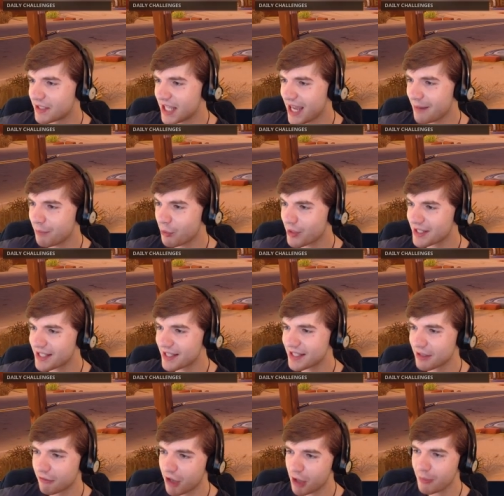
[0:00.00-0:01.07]
Sad Boy says,
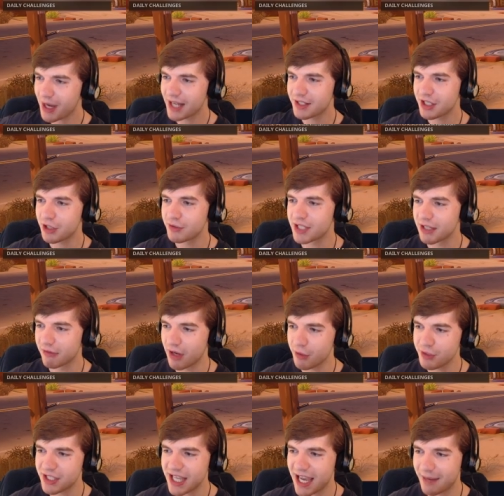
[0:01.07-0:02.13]
hello, my dudes.
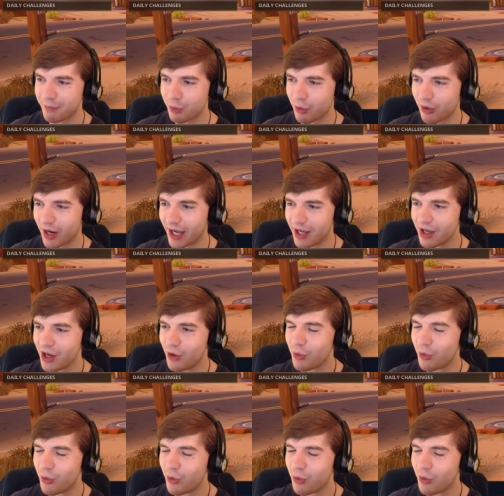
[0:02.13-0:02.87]
Hello, Sad Boy.